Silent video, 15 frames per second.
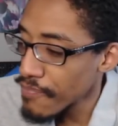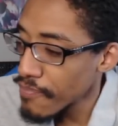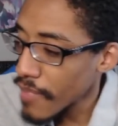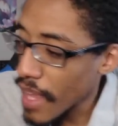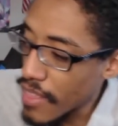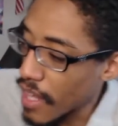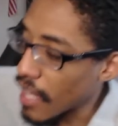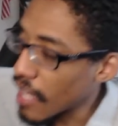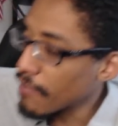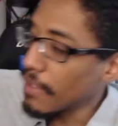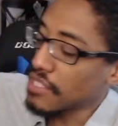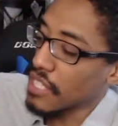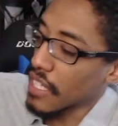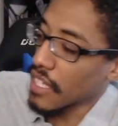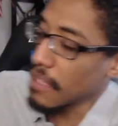and then I have my
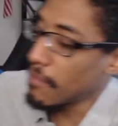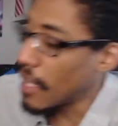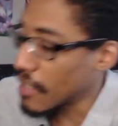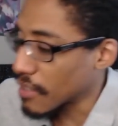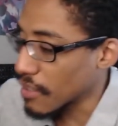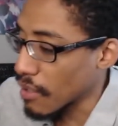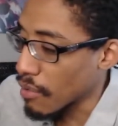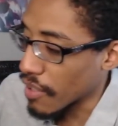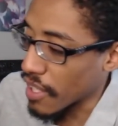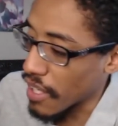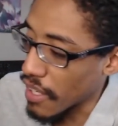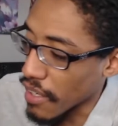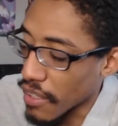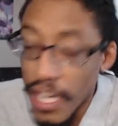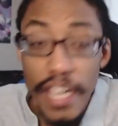second monitor over
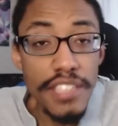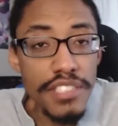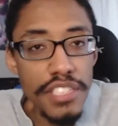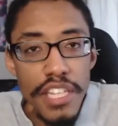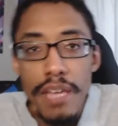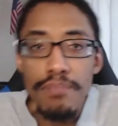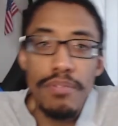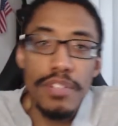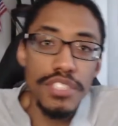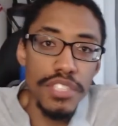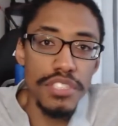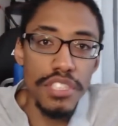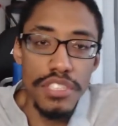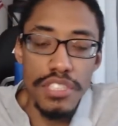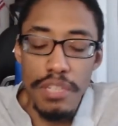here, and I had to keep
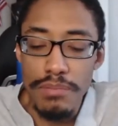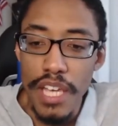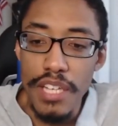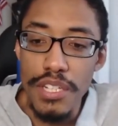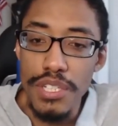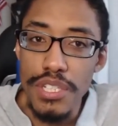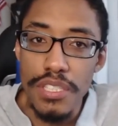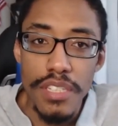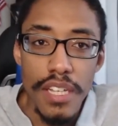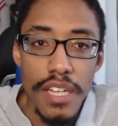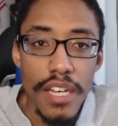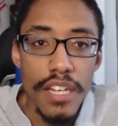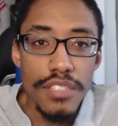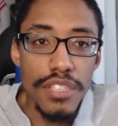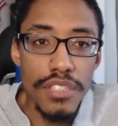resisting temptation
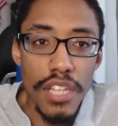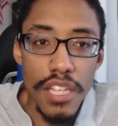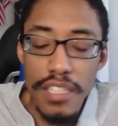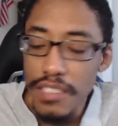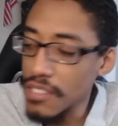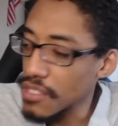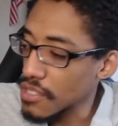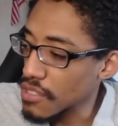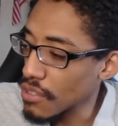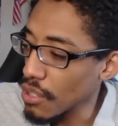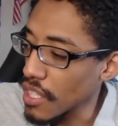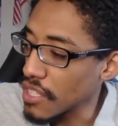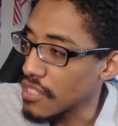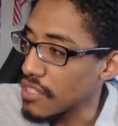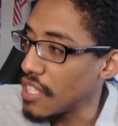to like just
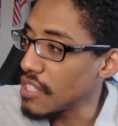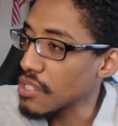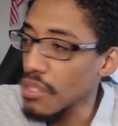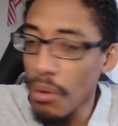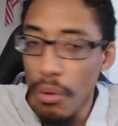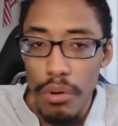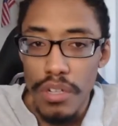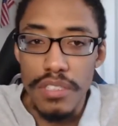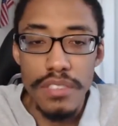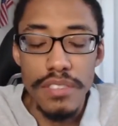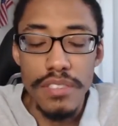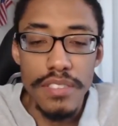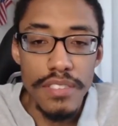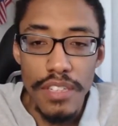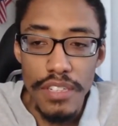look at Discord,
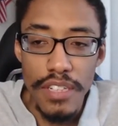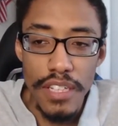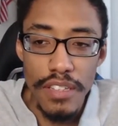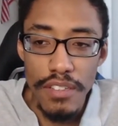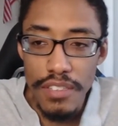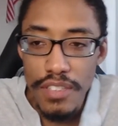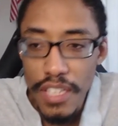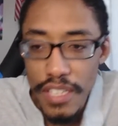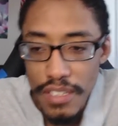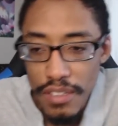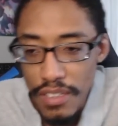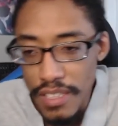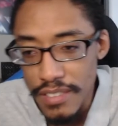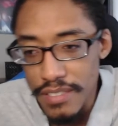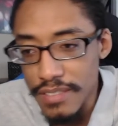look
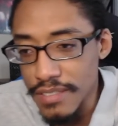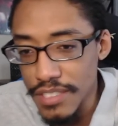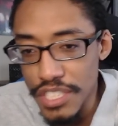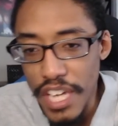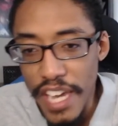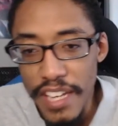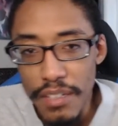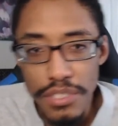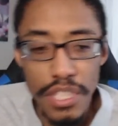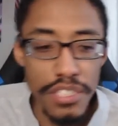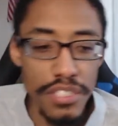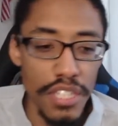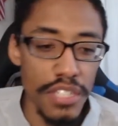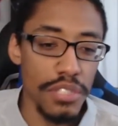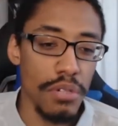at channels
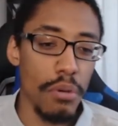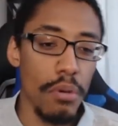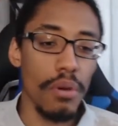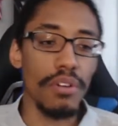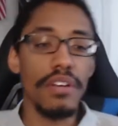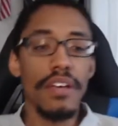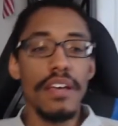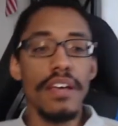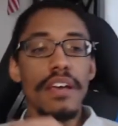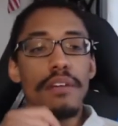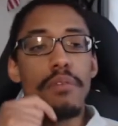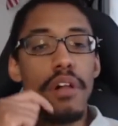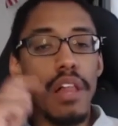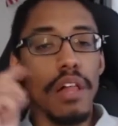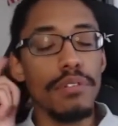on Discord
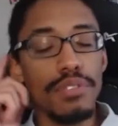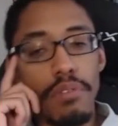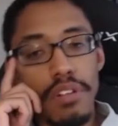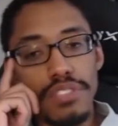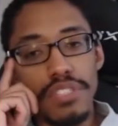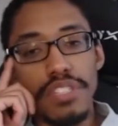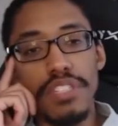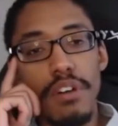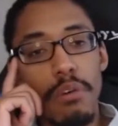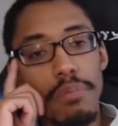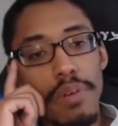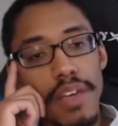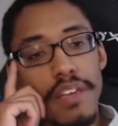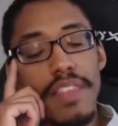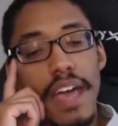while I was watching
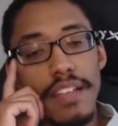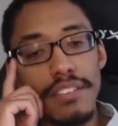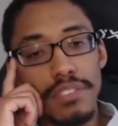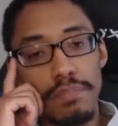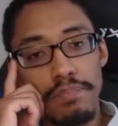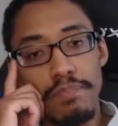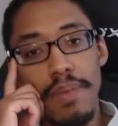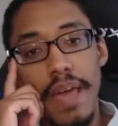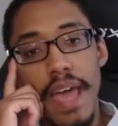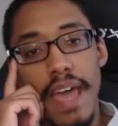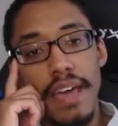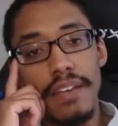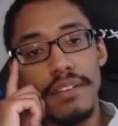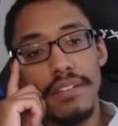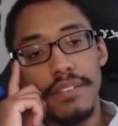Kenobi, and that's
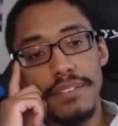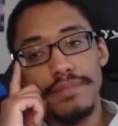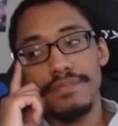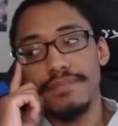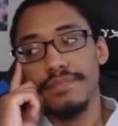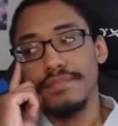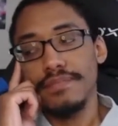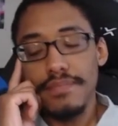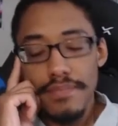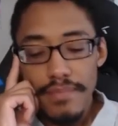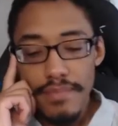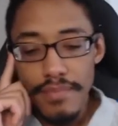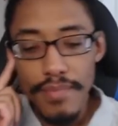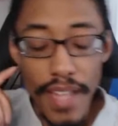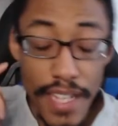bad.
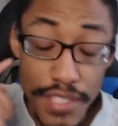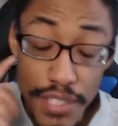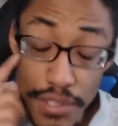That's